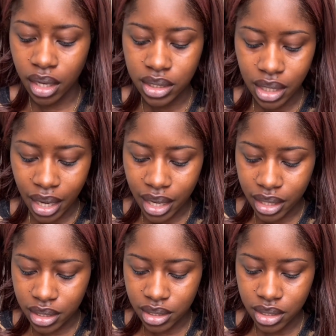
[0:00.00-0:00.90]
under
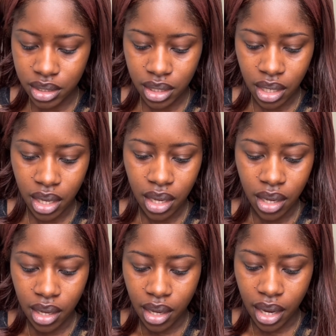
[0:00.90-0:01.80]
eyes
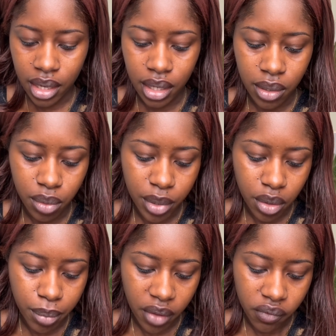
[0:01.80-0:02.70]
and a little bit
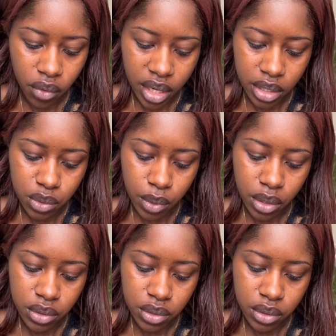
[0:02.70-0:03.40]
on my forehead as well.